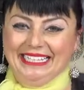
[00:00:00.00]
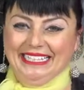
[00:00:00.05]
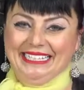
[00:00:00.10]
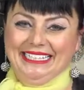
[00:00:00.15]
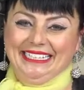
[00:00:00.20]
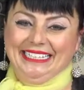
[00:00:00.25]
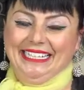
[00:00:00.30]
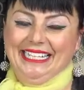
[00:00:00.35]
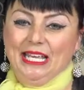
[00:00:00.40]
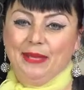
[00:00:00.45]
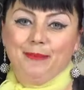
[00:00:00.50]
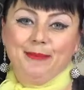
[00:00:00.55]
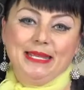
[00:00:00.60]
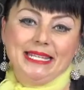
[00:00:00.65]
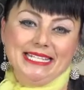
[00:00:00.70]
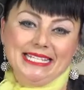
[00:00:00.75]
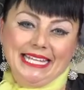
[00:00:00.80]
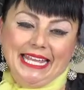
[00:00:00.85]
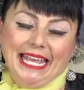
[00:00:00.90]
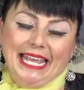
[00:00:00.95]

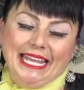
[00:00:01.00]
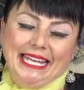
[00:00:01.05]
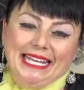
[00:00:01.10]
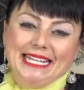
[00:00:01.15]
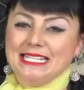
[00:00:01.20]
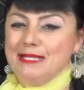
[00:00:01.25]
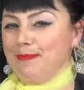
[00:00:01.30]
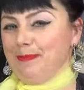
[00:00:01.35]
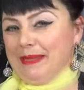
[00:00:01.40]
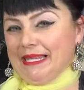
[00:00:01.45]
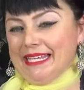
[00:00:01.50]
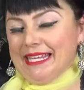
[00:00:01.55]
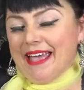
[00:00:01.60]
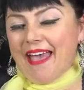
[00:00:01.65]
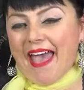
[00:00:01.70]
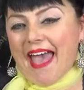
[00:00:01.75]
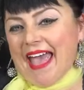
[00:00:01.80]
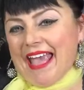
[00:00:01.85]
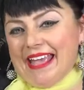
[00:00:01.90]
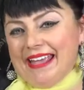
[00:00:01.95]
Miss Kitty's
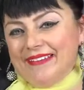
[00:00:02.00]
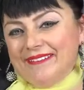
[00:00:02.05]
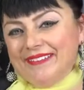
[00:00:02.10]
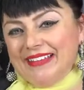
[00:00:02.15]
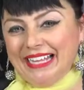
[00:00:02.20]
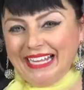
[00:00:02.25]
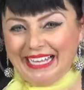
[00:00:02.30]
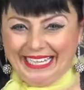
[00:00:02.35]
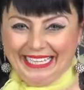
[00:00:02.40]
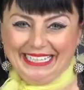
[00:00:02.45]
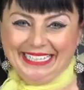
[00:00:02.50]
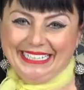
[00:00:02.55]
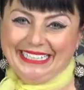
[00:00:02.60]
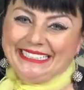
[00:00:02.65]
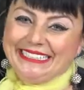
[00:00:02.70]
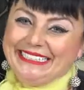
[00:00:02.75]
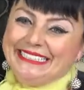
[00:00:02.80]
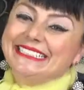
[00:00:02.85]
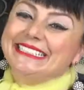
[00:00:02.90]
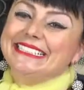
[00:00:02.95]
beehive.
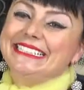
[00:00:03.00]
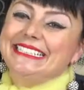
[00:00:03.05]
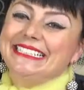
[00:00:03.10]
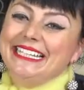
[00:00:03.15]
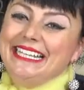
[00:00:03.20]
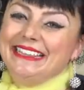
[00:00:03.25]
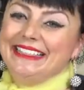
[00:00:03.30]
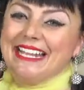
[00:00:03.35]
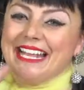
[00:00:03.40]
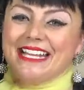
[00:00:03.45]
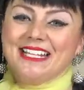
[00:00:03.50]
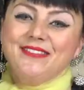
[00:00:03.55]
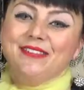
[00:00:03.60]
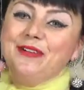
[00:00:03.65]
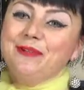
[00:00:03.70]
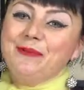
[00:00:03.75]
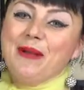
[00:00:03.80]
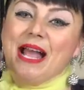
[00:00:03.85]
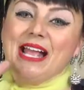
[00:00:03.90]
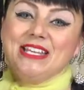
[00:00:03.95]
Thanks
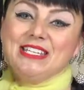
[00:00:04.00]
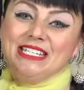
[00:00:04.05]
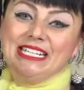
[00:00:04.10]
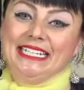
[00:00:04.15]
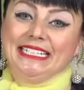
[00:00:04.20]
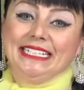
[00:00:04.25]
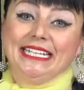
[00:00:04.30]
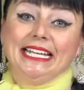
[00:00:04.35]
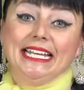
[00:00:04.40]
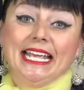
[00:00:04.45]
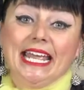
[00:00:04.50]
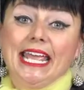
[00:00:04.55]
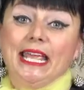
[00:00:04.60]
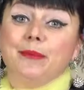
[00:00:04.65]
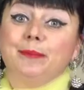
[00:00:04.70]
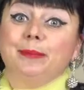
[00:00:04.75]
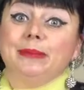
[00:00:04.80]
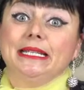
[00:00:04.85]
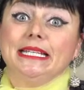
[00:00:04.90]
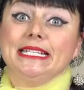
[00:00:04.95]
for watching
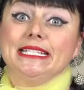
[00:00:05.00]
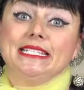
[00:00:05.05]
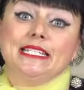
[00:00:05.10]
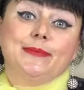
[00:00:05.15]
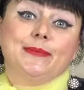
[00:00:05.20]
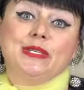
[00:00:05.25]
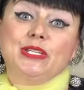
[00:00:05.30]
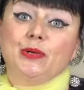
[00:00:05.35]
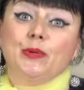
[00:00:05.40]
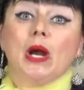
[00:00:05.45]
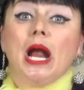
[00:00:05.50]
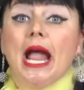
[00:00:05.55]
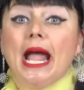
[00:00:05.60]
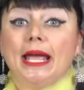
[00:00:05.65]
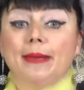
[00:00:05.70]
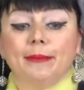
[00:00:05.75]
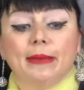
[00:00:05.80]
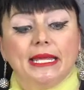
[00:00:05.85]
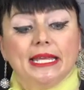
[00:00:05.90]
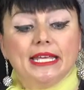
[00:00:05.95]
and please
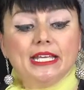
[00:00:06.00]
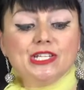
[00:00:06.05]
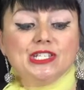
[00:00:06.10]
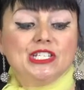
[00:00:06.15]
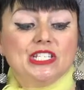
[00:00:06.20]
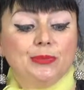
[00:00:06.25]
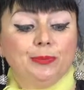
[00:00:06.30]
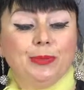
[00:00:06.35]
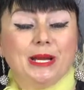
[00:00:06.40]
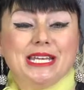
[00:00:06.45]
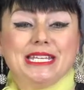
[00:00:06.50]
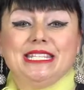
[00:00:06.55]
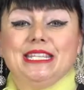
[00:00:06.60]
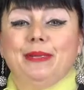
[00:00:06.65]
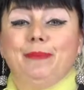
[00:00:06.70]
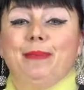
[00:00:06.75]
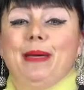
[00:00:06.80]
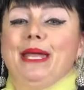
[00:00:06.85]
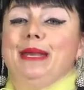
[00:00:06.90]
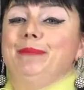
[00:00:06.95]
subscribe. Just press
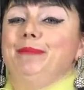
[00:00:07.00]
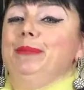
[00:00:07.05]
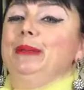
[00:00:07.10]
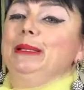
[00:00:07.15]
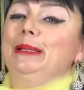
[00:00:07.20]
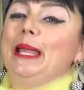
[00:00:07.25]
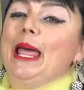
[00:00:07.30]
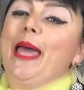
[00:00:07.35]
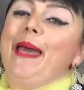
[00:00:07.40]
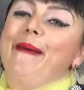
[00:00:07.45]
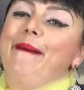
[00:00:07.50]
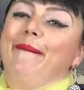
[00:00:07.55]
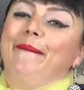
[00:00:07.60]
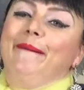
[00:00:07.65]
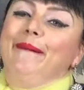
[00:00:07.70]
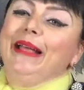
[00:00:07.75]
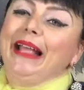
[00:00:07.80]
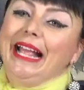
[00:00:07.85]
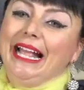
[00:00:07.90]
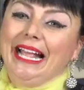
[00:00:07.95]
the button
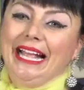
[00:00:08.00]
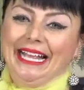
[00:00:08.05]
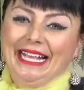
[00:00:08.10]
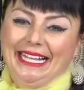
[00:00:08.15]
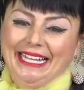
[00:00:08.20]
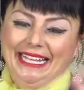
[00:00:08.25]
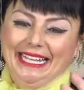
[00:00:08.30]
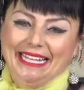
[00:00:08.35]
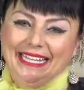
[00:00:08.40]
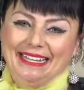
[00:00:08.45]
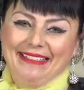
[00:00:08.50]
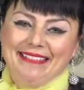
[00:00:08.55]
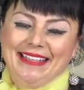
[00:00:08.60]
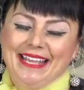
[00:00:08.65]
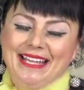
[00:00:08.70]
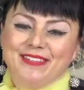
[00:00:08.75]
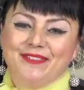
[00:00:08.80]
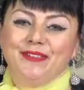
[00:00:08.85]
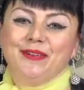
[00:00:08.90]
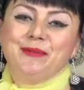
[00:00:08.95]
below.
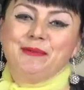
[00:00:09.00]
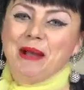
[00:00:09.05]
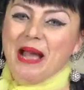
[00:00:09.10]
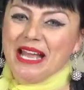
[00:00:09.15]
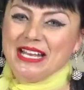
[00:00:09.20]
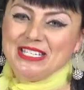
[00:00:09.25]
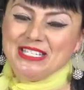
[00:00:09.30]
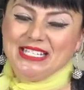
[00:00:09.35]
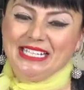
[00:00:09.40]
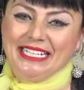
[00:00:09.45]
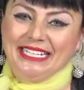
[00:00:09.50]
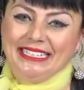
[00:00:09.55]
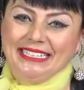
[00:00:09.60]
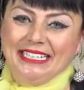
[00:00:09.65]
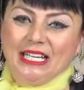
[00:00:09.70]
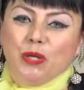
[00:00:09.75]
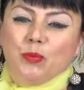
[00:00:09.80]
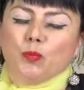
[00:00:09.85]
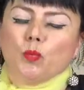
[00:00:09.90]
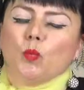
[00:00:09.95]
Thanks for watching.